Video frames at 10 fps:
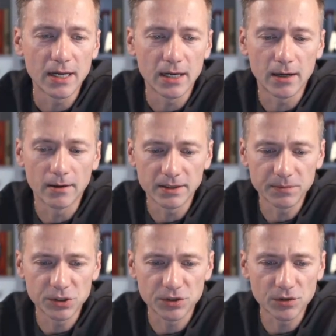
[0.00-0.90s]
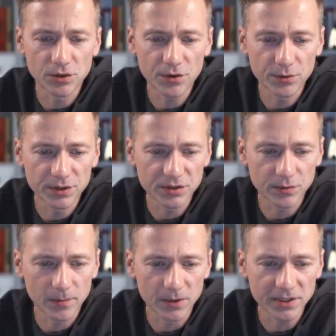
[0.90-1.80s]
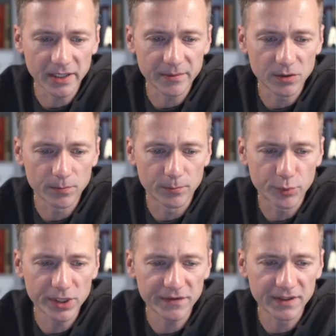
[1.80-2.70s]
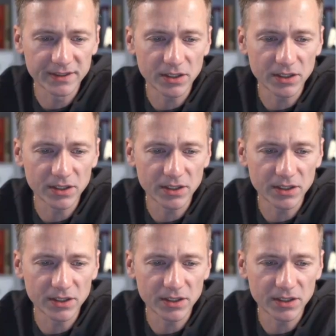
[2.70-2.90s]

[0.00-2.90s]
Let me just go through this one more time here briefly.